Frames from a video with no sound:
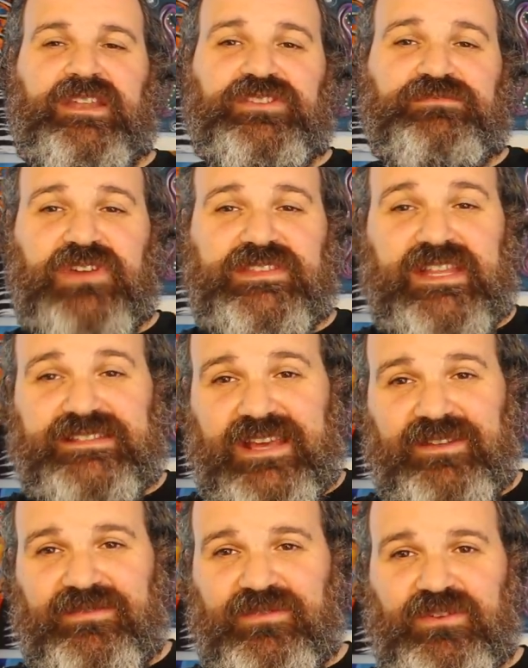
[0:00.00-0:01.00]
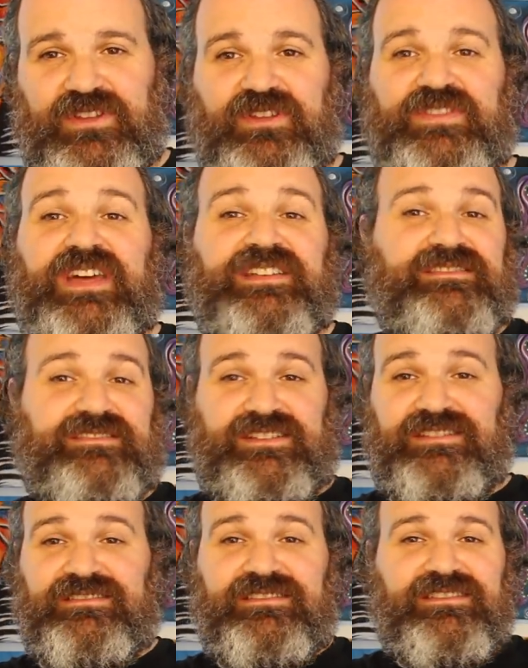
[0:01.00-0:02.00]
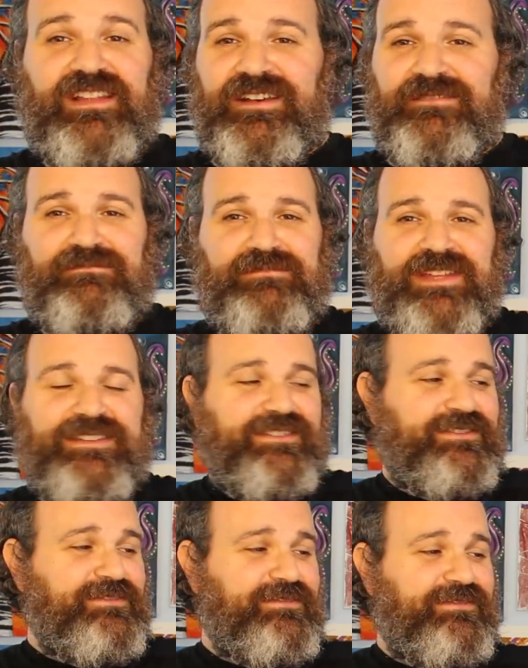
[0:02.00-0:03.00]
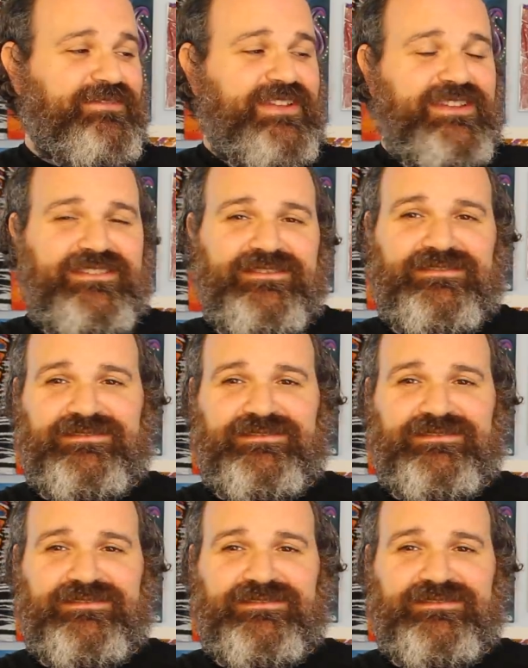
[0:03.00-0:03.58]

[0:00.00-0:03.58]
I'll break that down for you, and then didn't I make you feel?